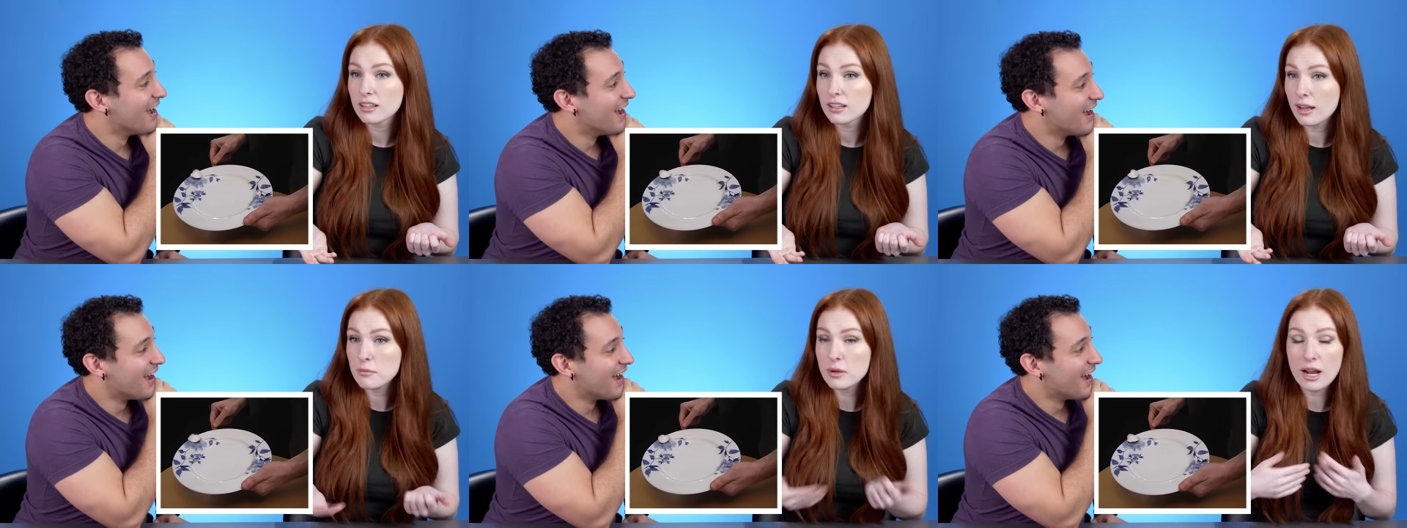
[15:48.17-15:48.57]

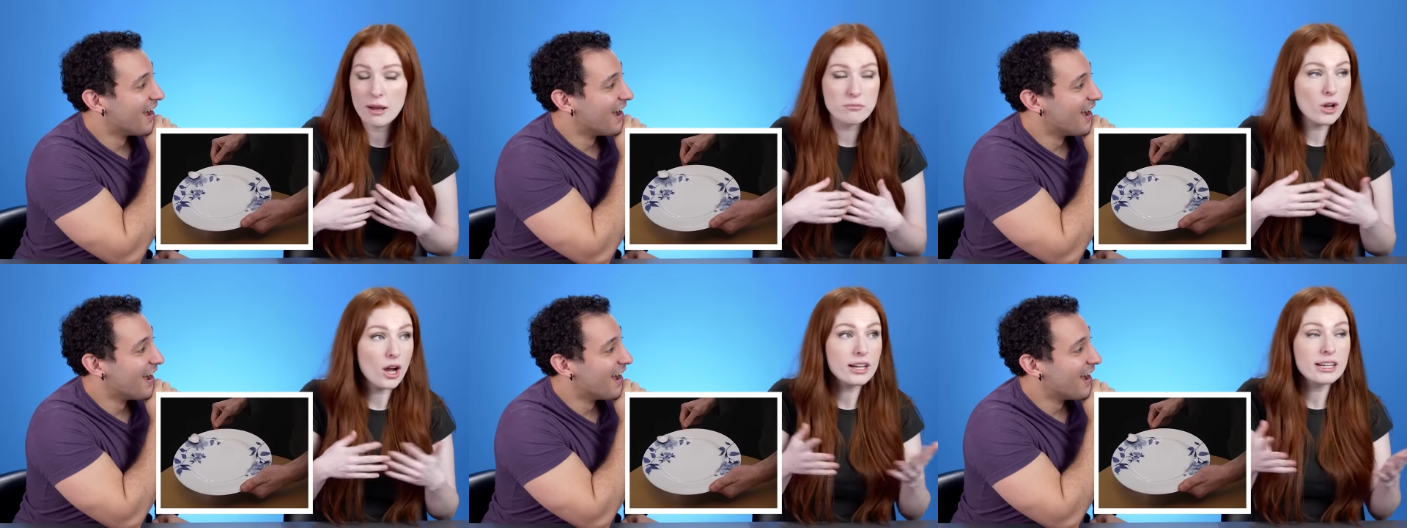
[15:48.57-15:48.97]
Speaker 1: I'm, I'm
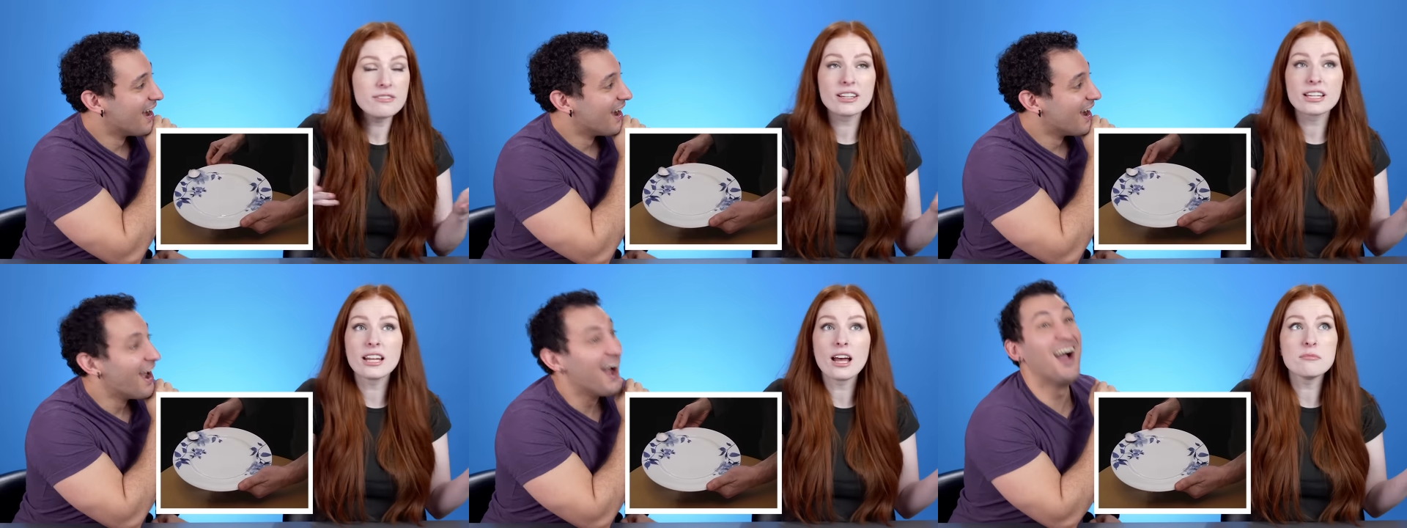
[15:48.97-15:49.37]
not
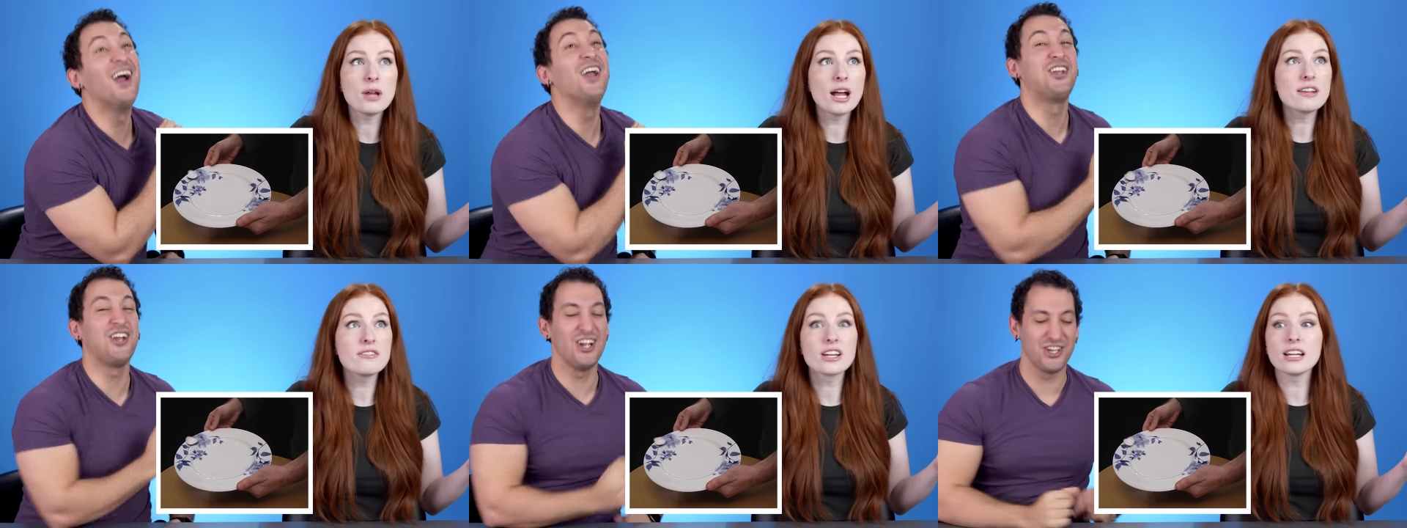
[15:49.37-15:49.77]
even
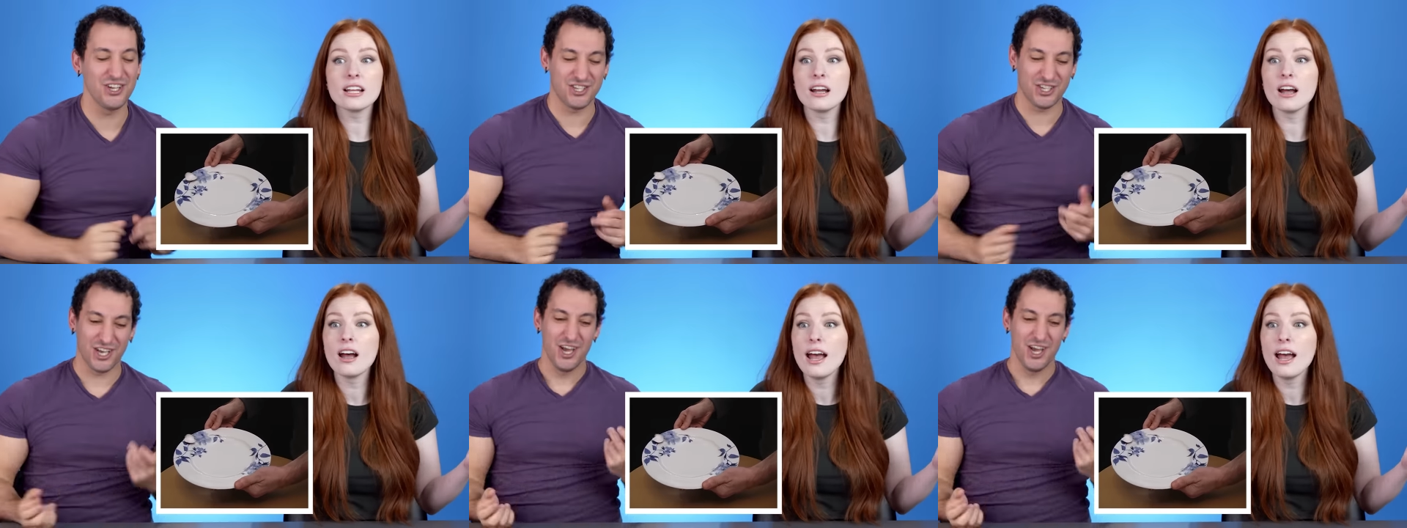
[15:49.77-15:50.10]
gonna. Just...